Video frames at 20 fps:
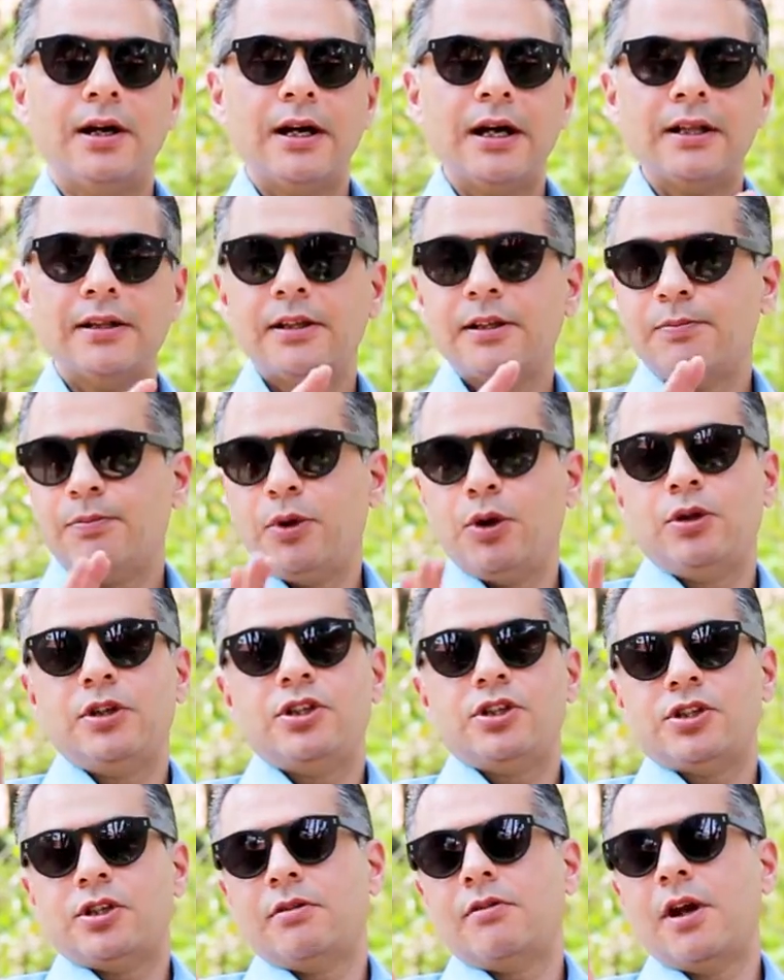and then
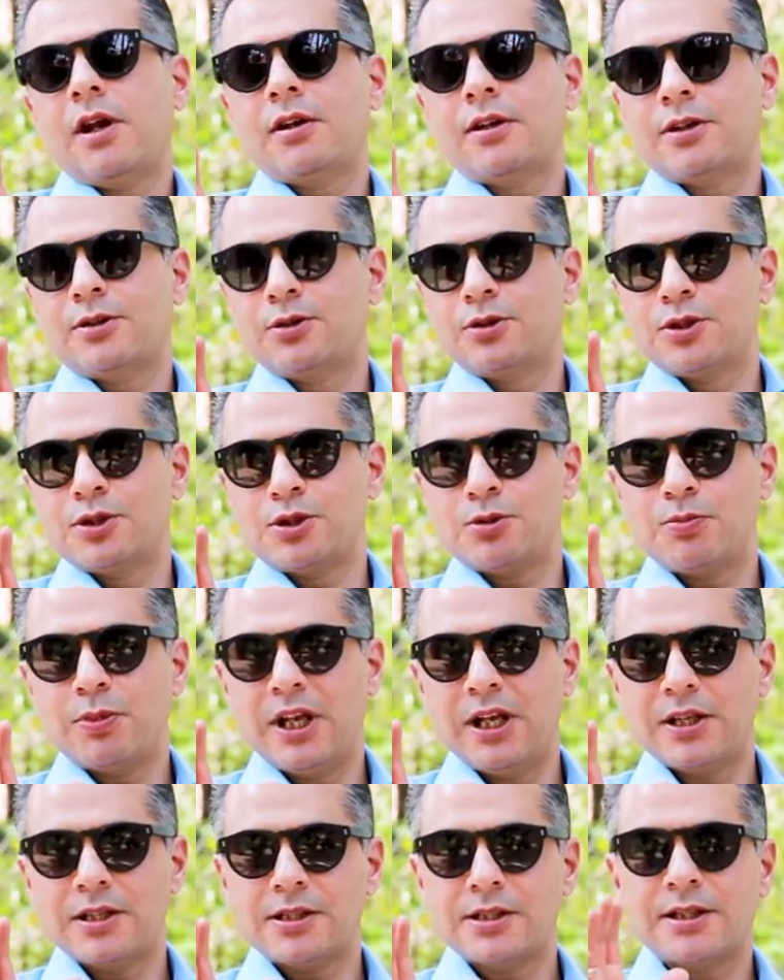purely surrender to this
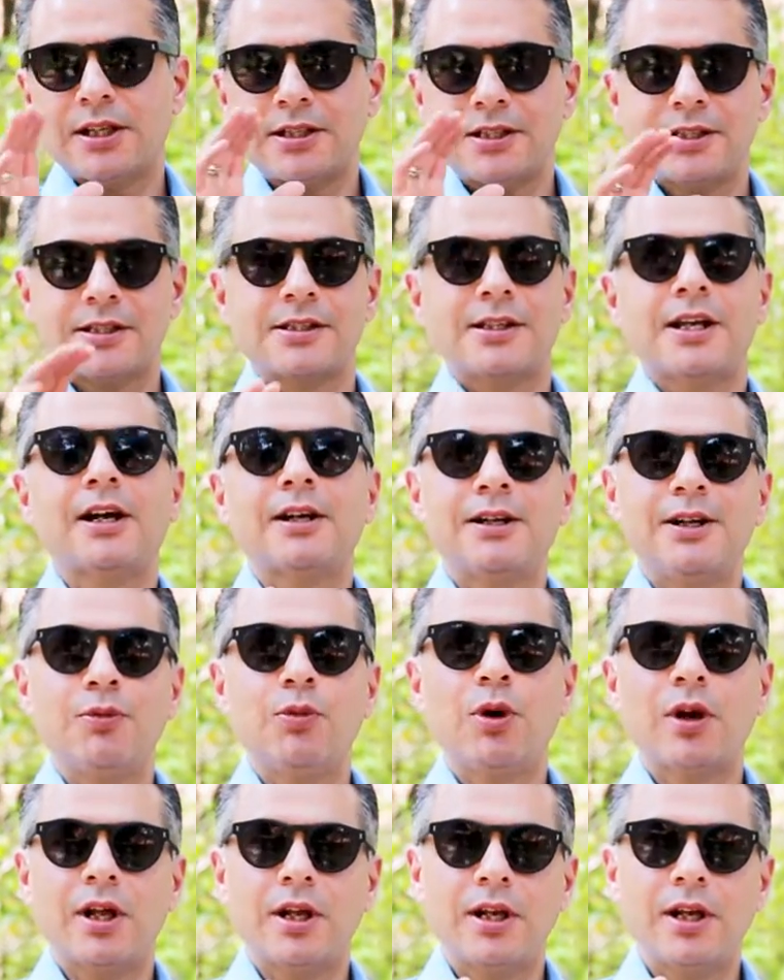place. And that's exactly
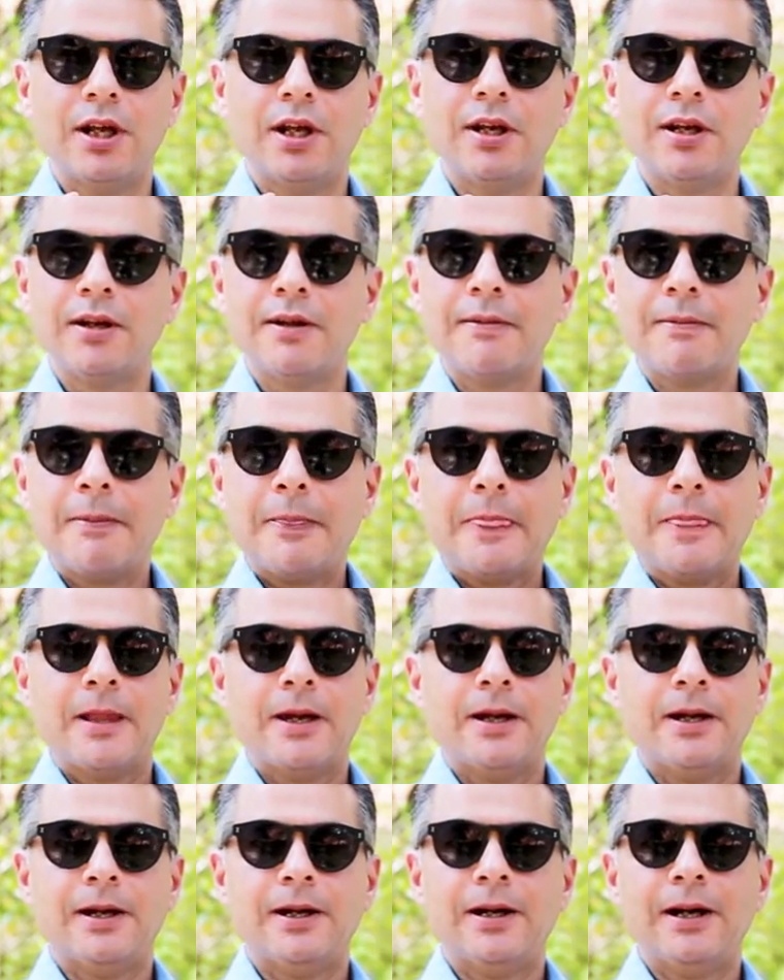what I did.
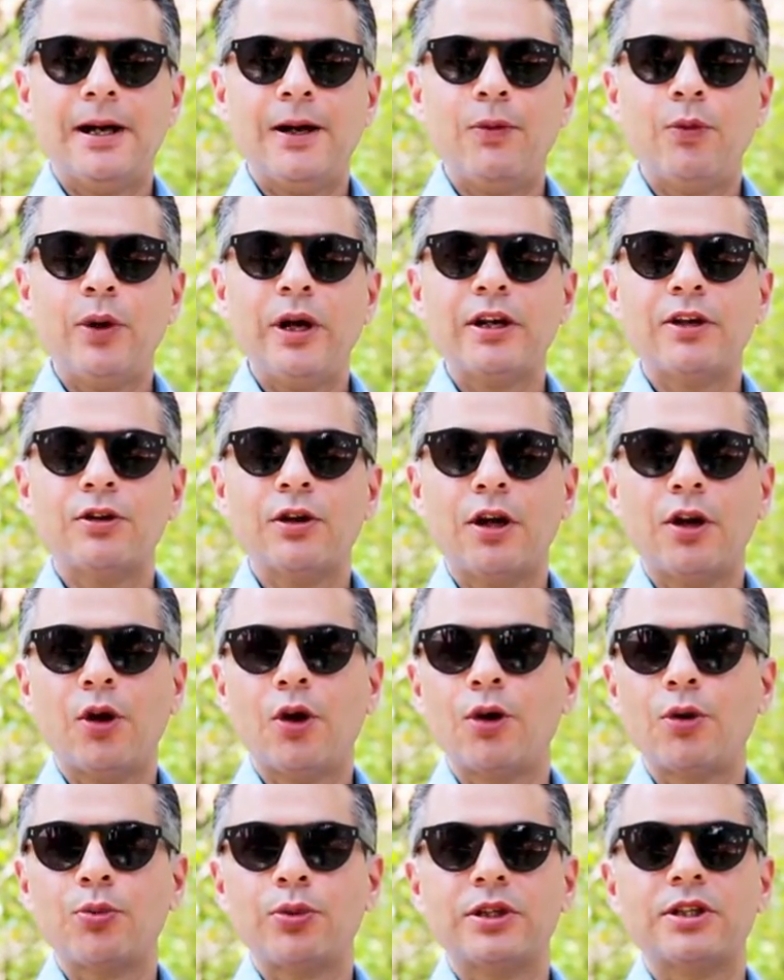I went
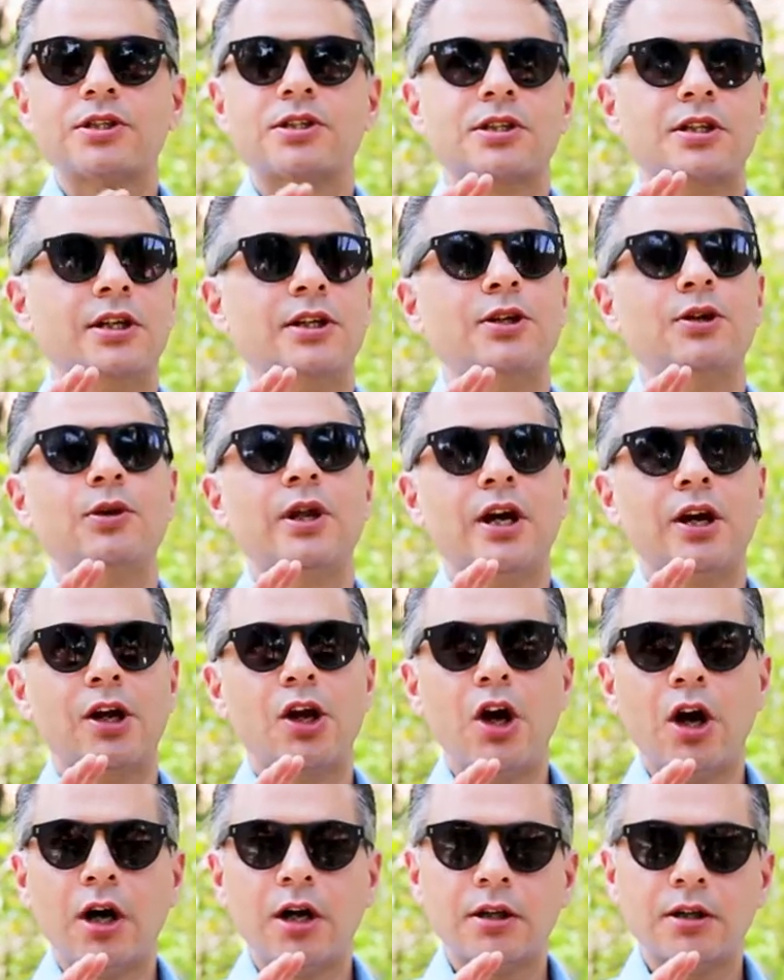along with the schedule I
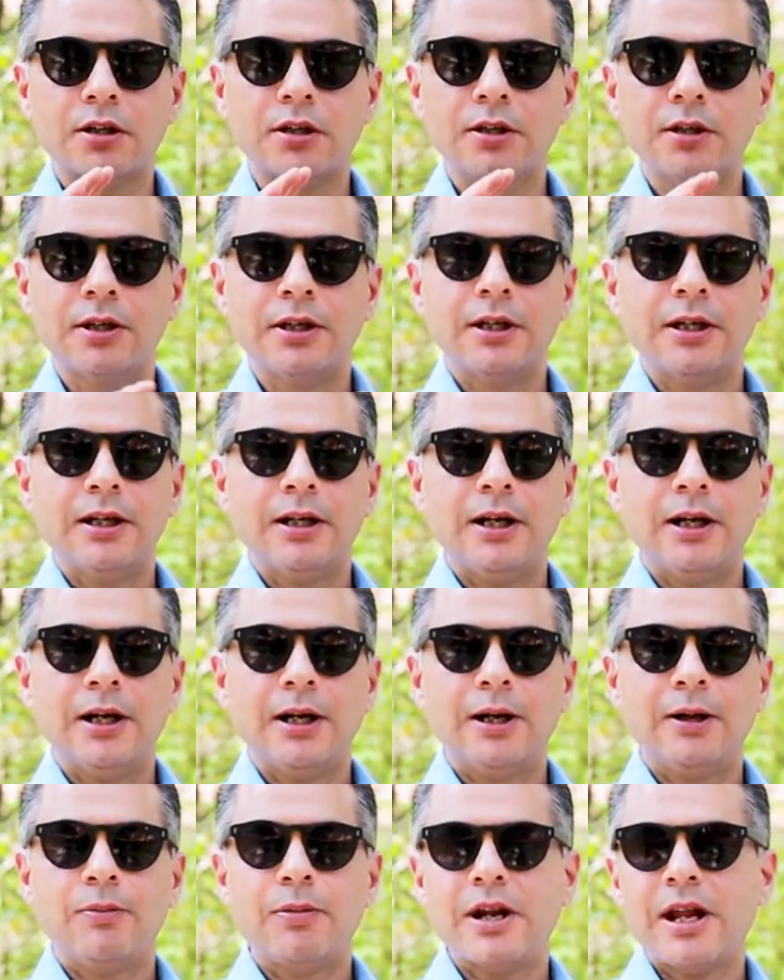got,
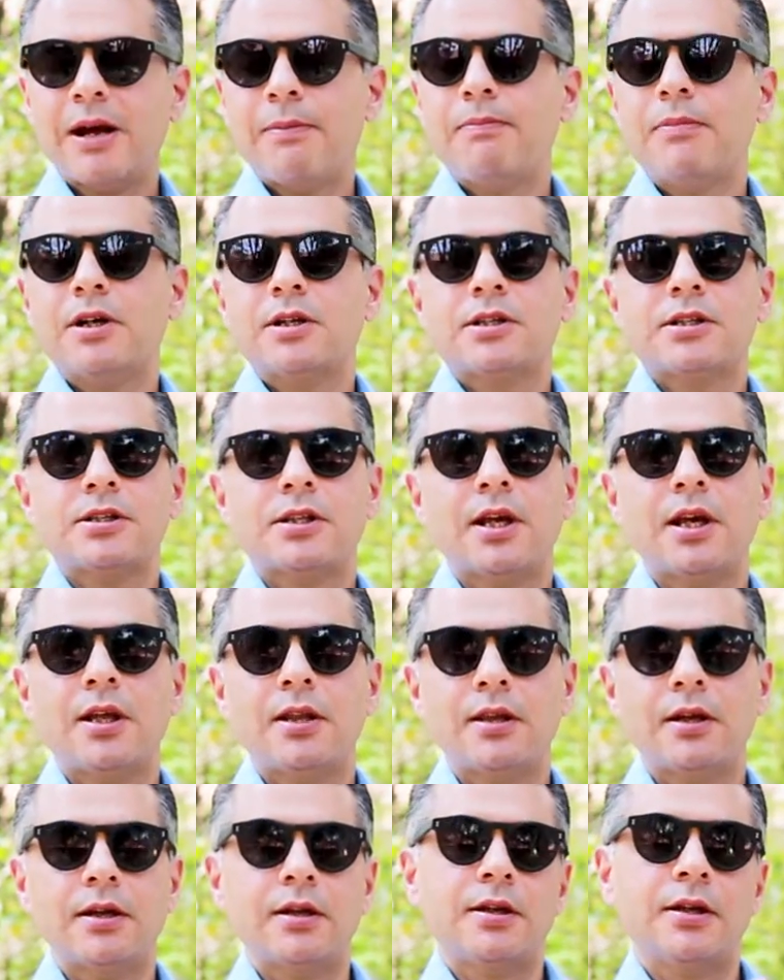but I must
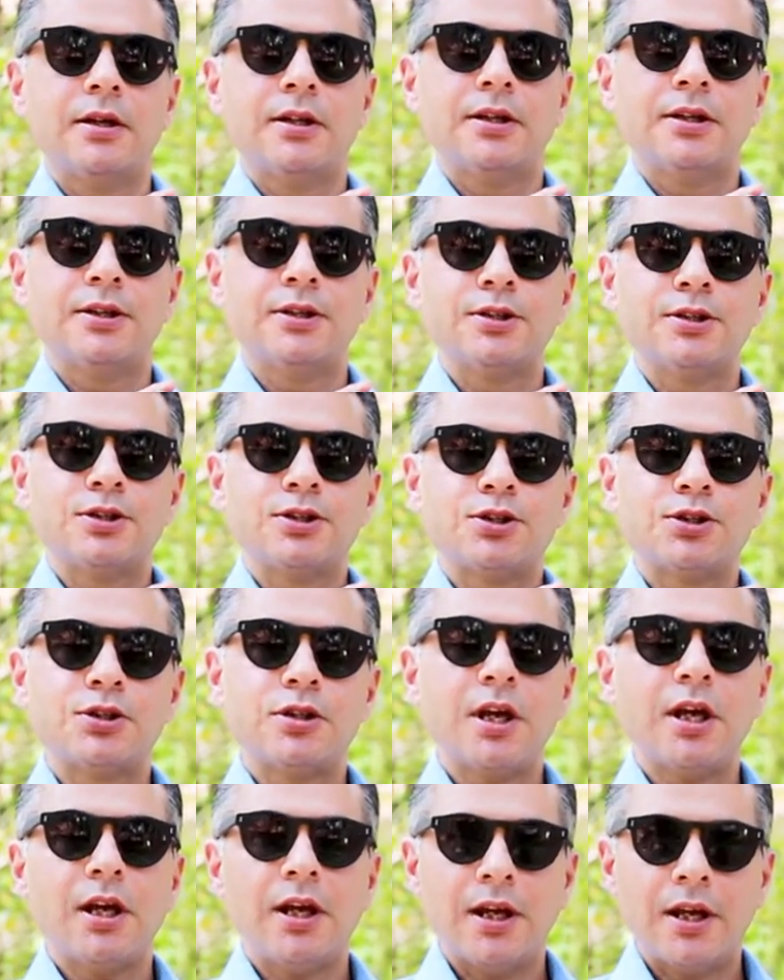say that
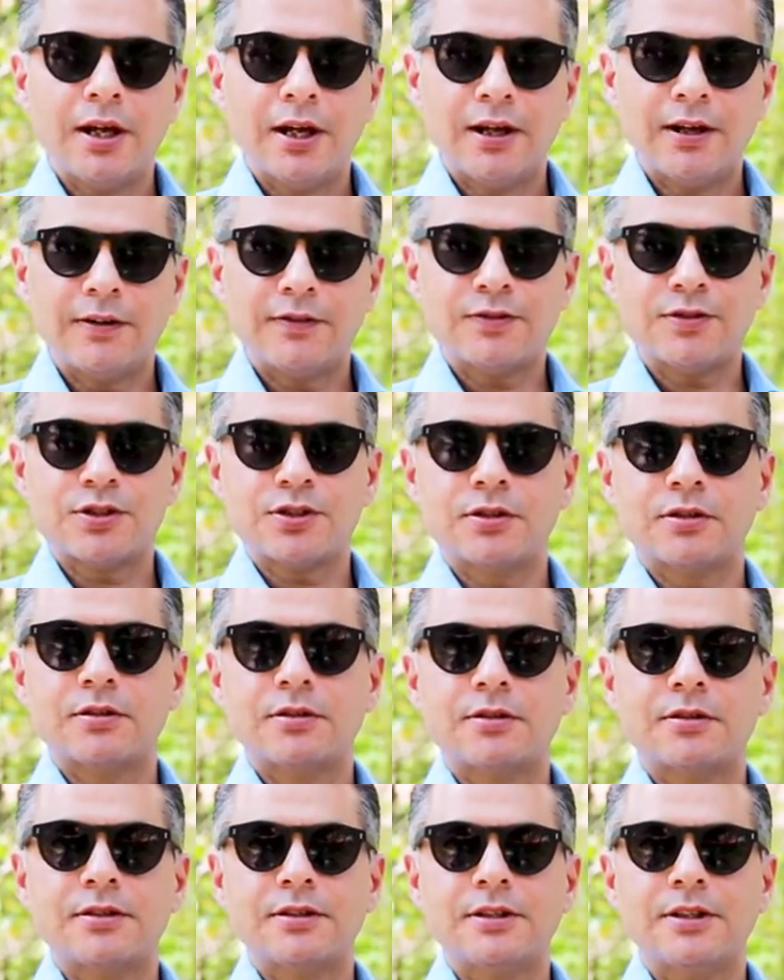today,
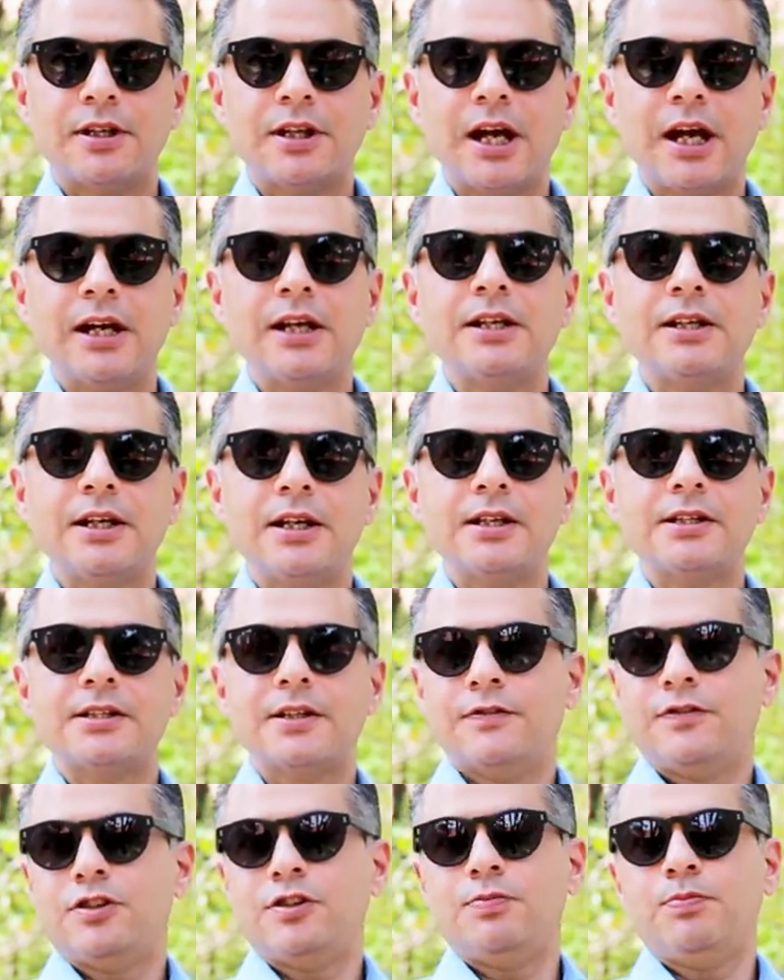after the 9
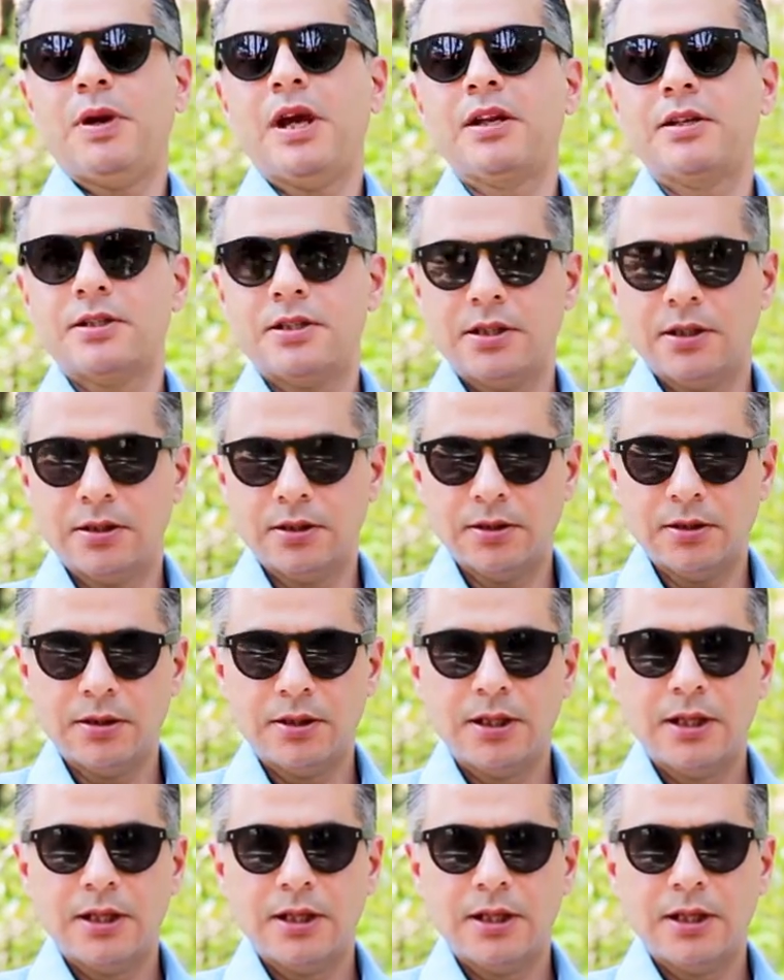days I've spent here,